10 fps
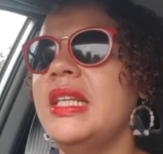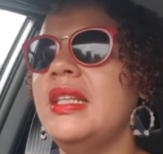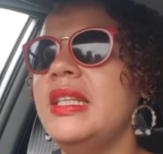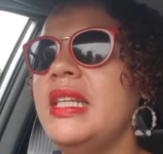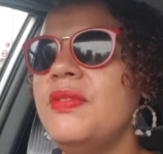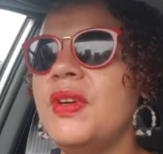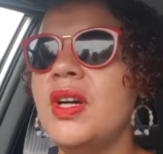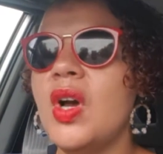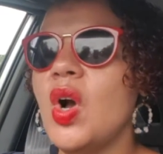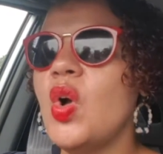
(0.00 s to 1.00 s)
leave
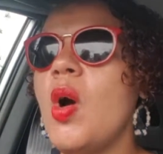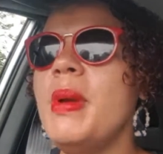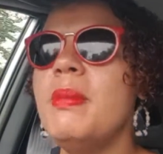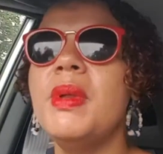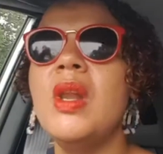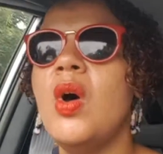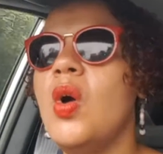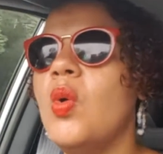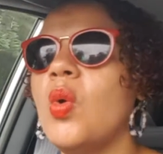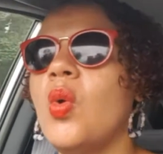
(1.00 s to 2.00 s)
a comment
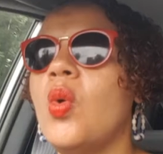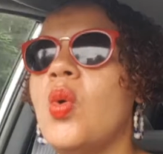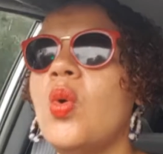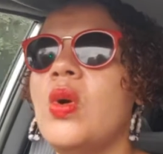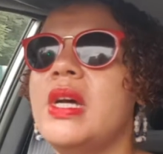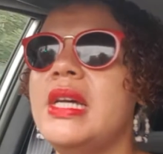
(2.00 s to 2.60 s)
below or